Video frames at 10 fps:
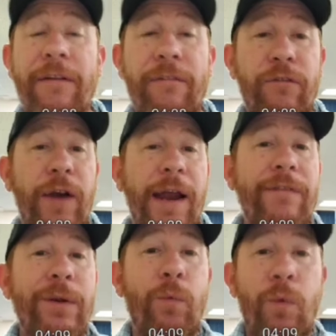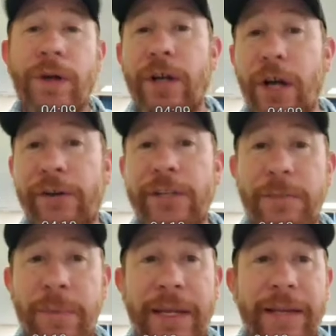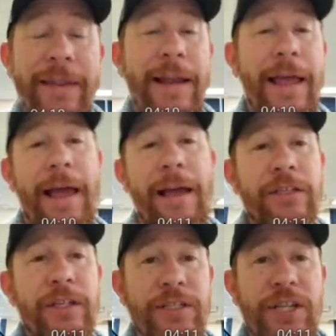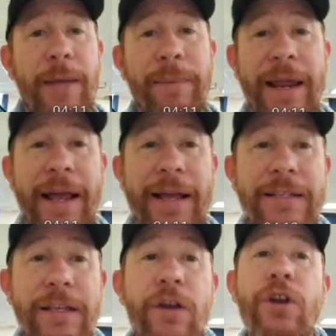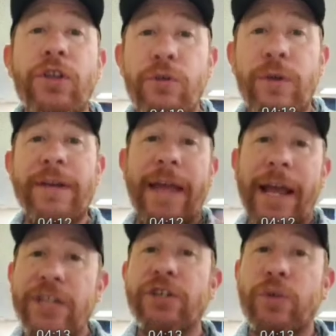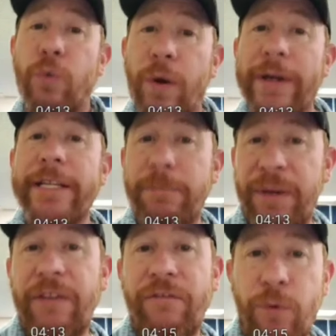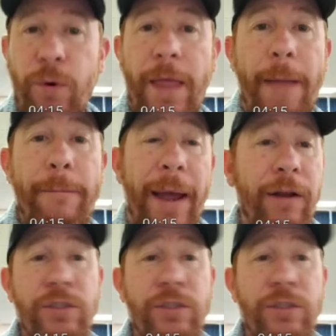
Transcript: For every 100 speed that a champion has, you get an extra 20 speed for that battle.